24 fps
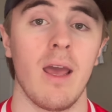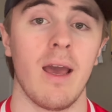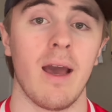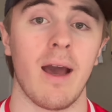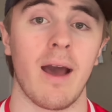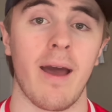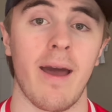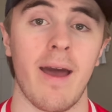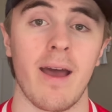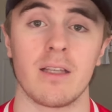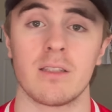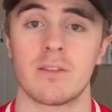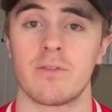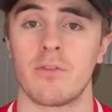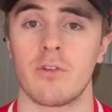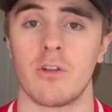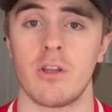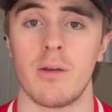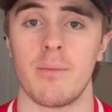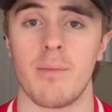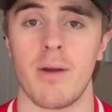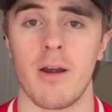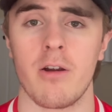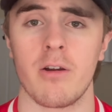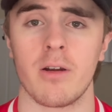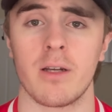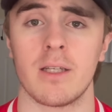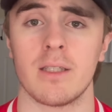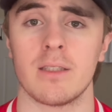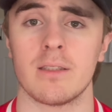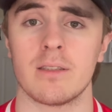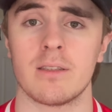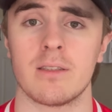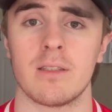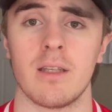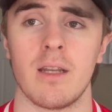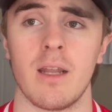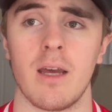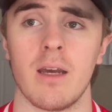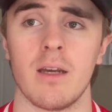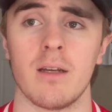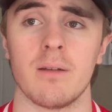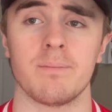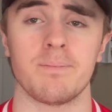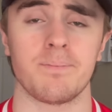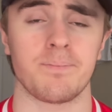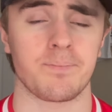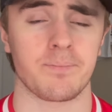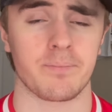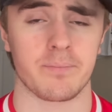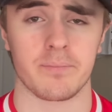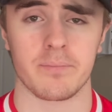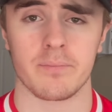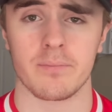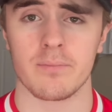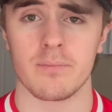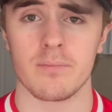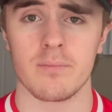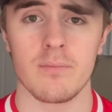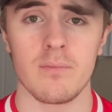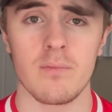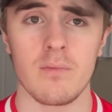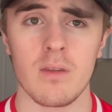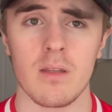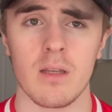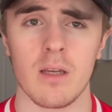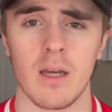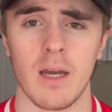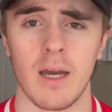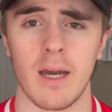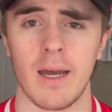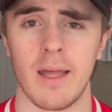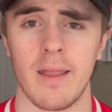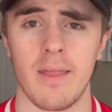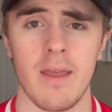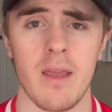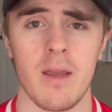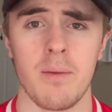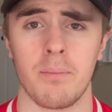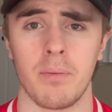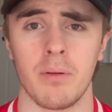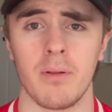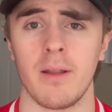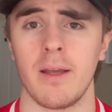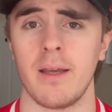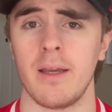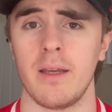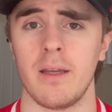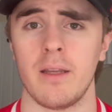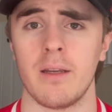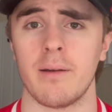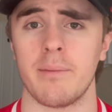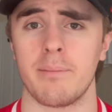As for the Americans today, they played a